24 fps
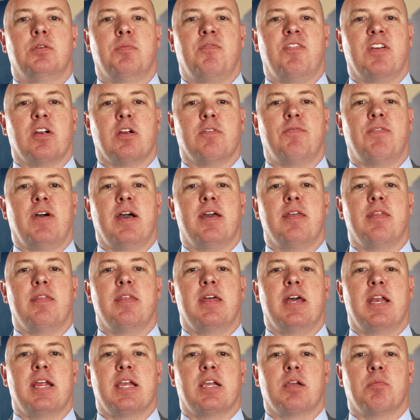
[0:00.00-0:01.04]
to verify
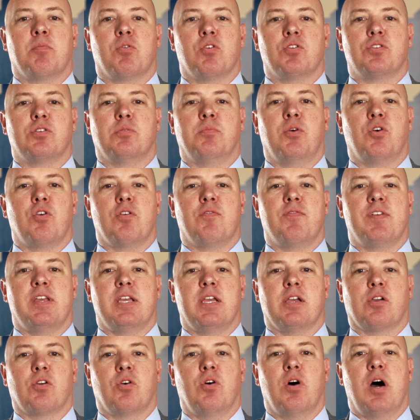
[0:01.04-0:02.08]
that a commercial motor
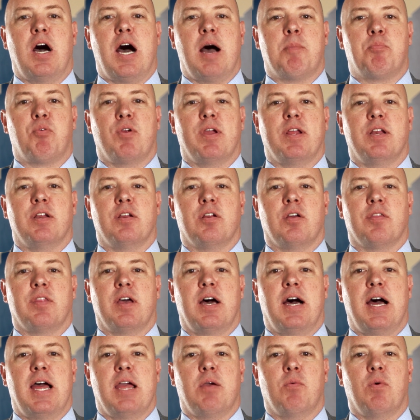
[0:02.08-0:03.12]
vehicle operated on
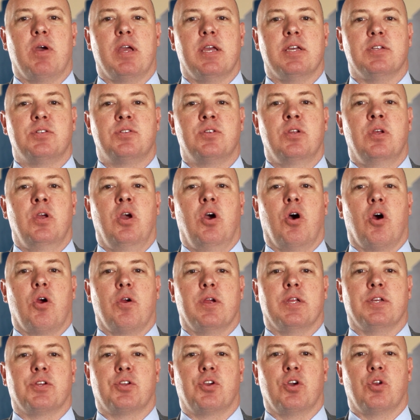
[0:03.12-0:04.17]
the highways
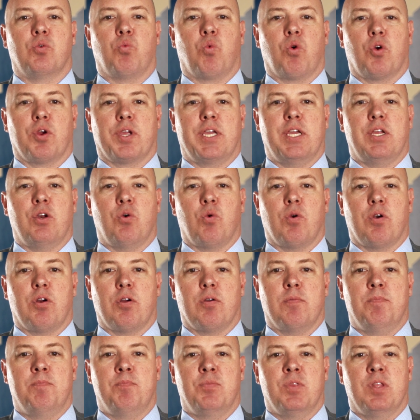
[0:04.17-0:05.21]
are in good working
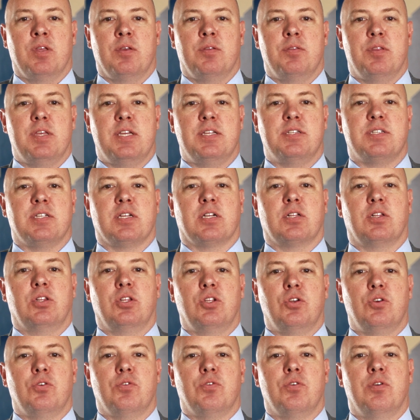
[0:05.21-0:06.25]
order. These
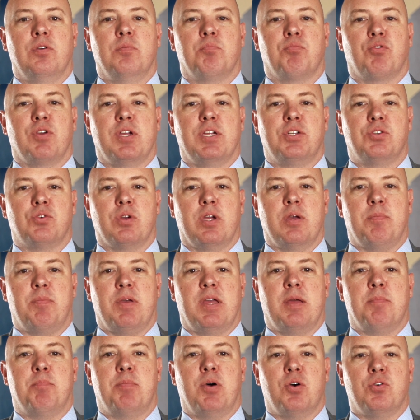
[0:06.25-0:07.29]
include
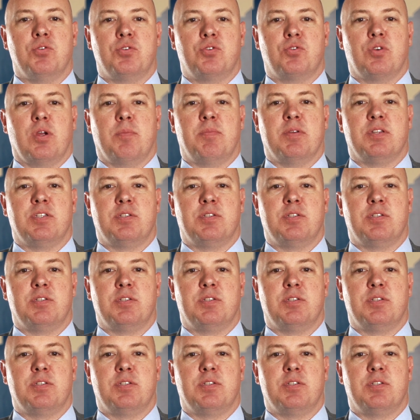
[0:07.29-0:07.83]
pre-trip and post-trip